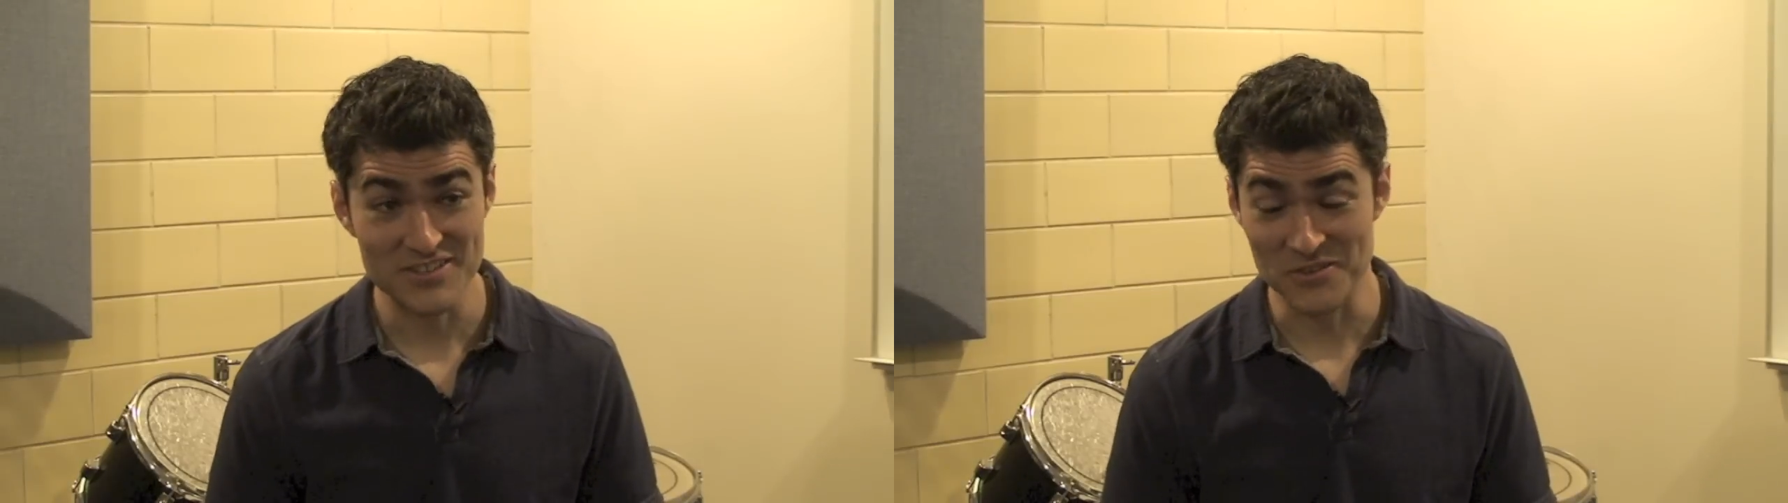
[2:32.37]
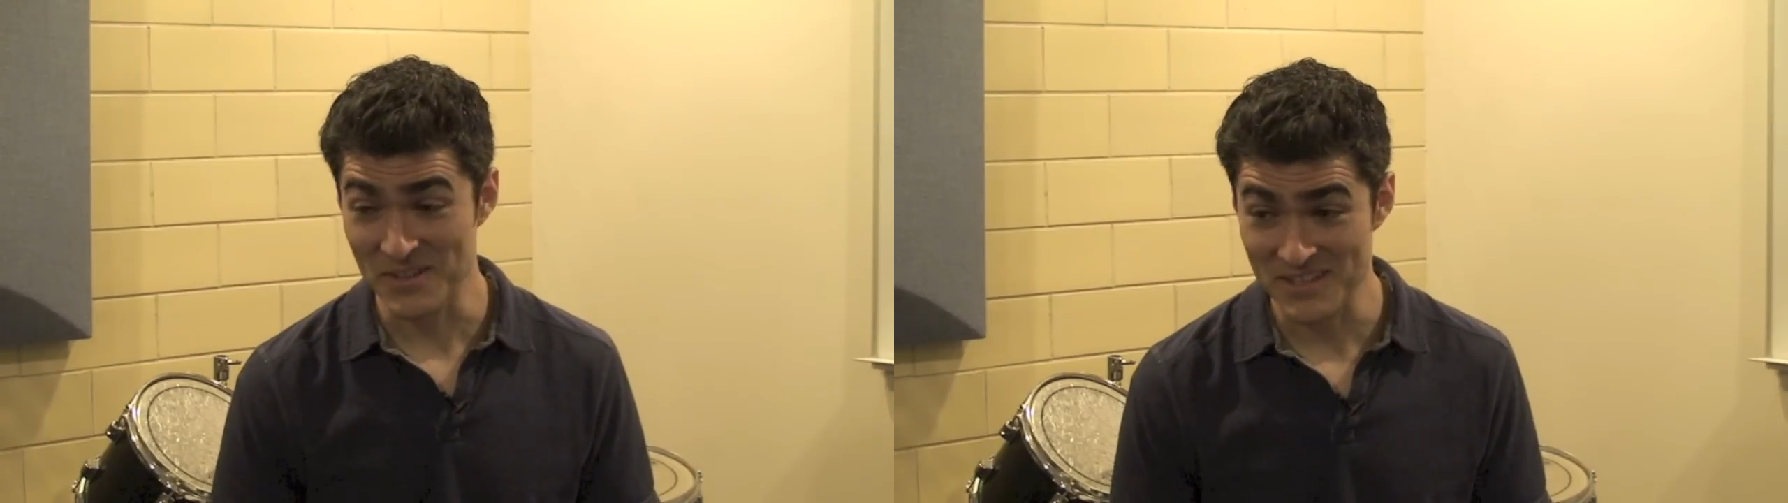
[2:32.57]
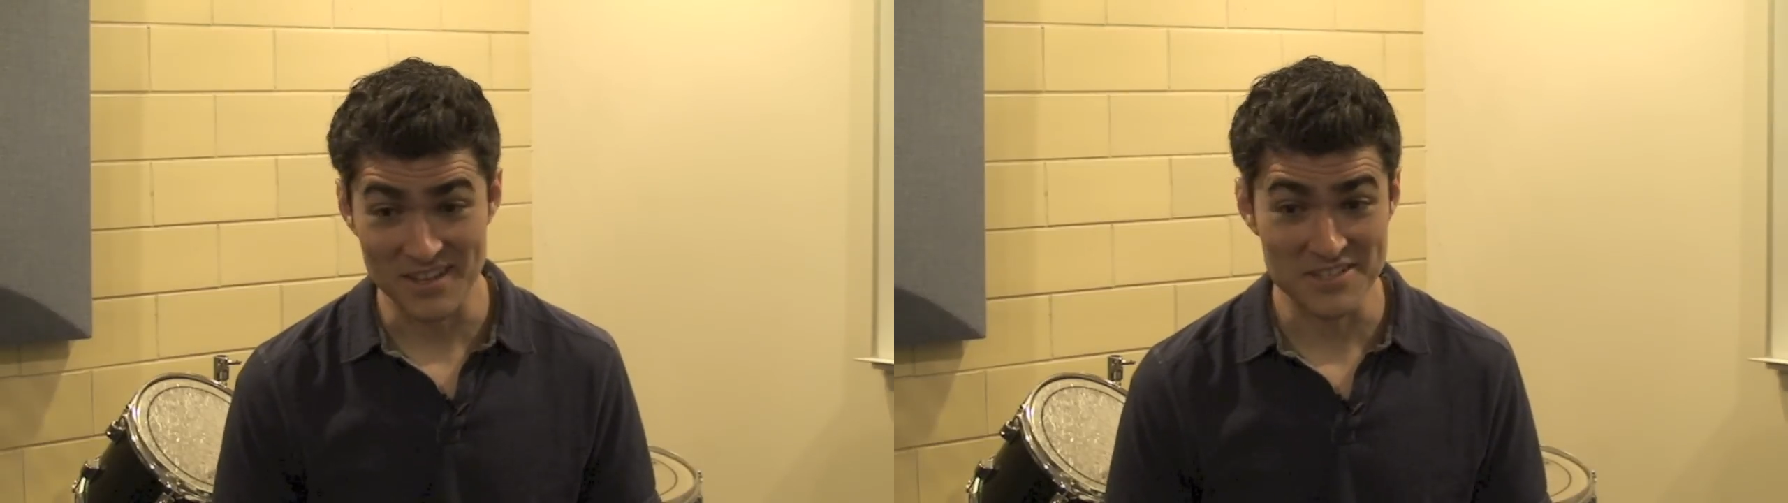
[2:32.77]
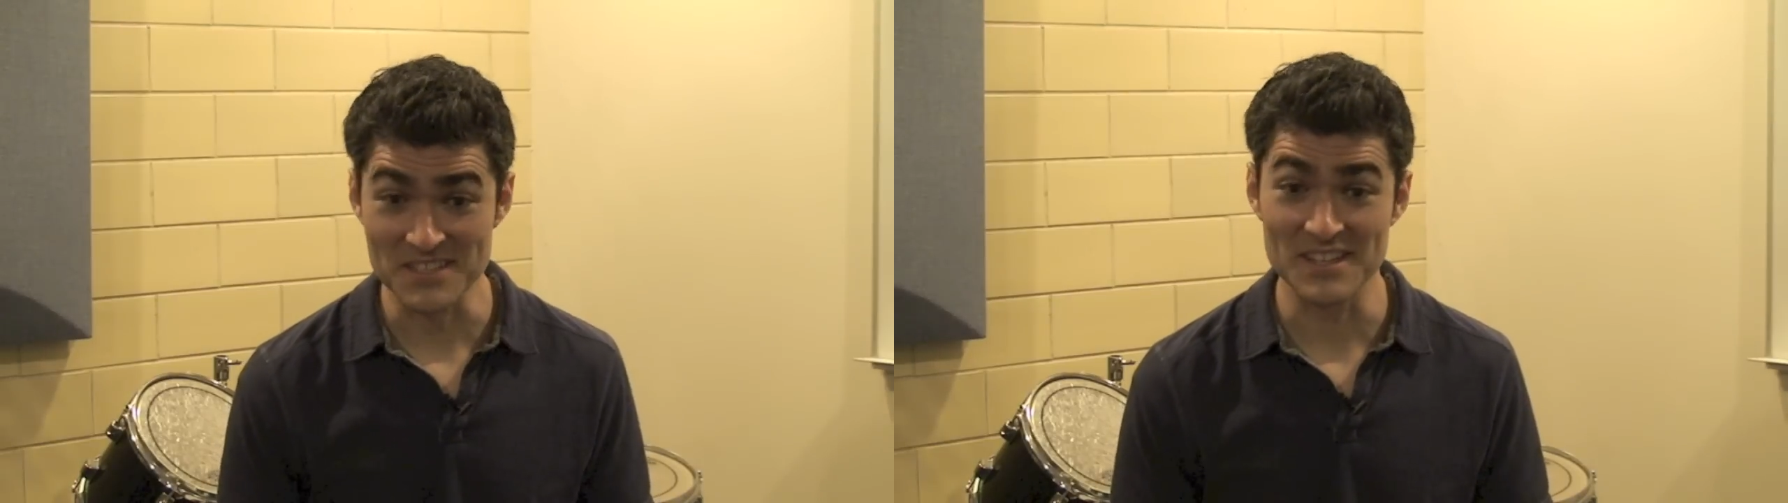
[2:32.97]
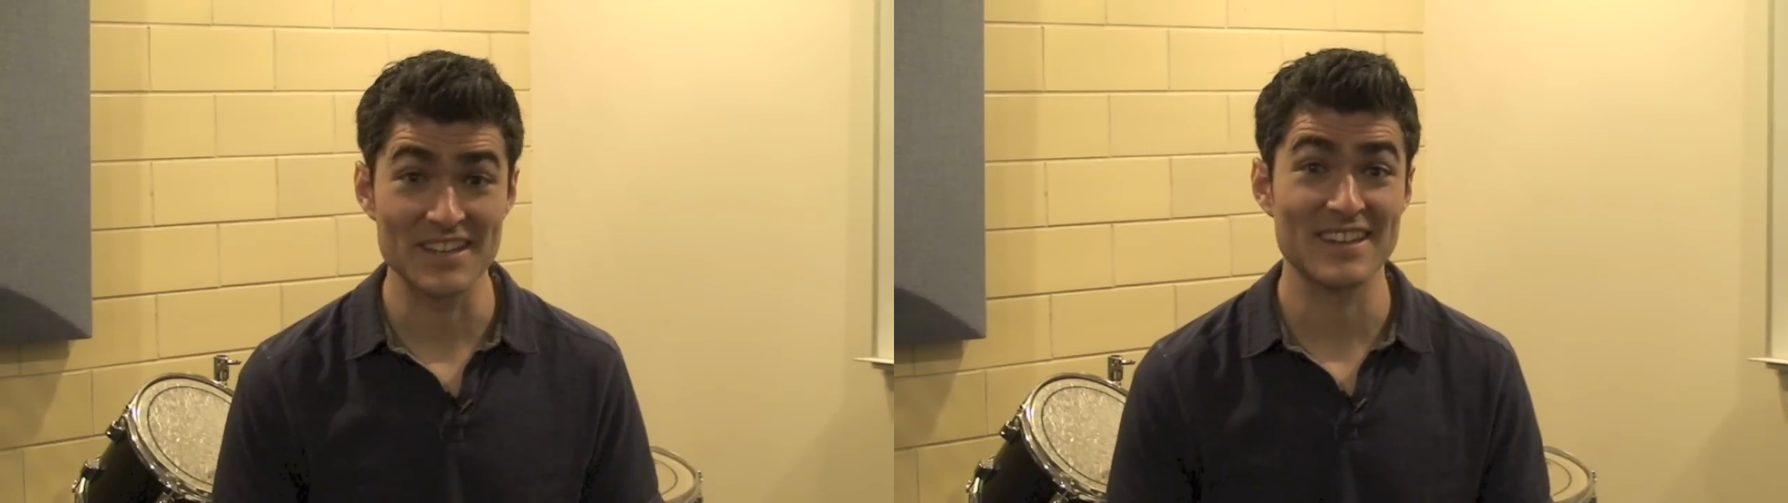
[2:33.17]
So a
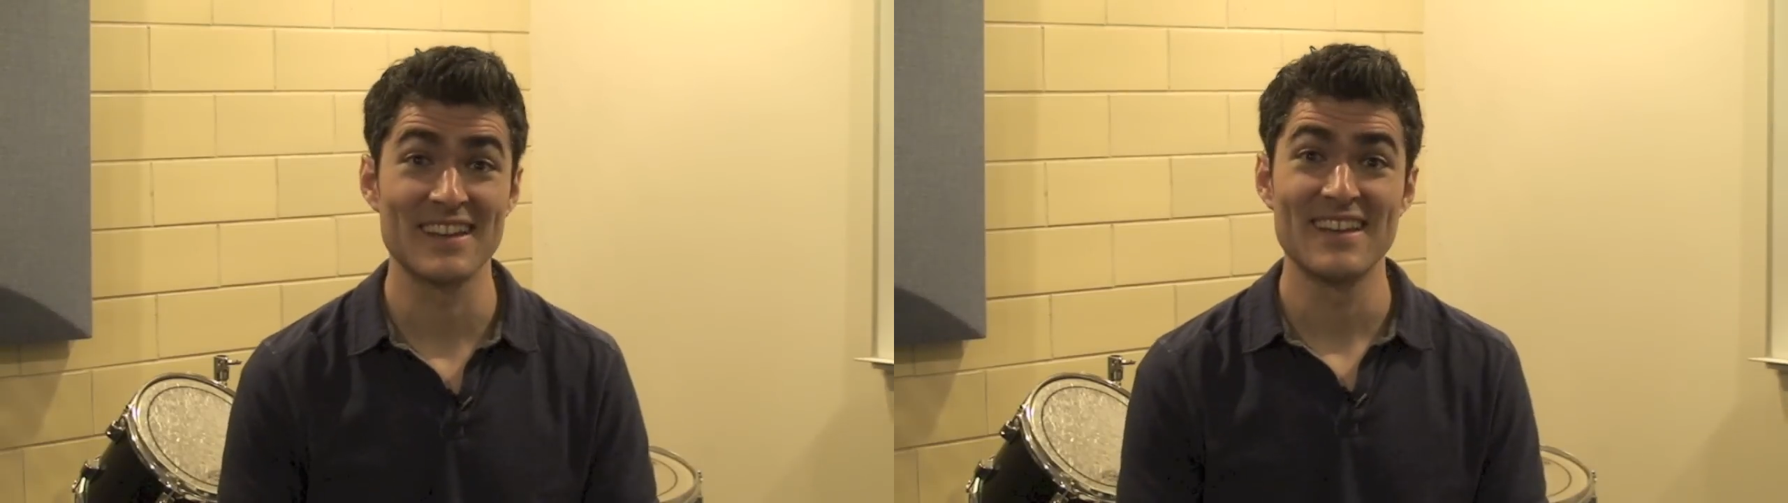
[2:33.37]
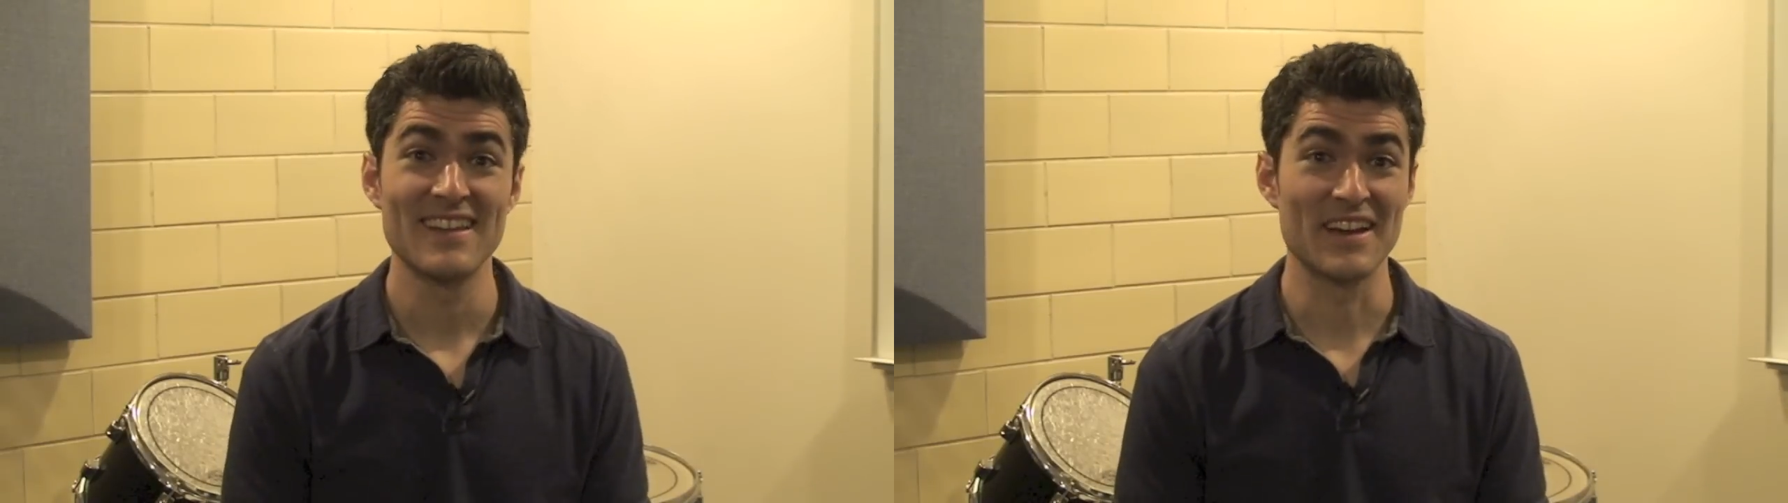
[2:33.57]
stick,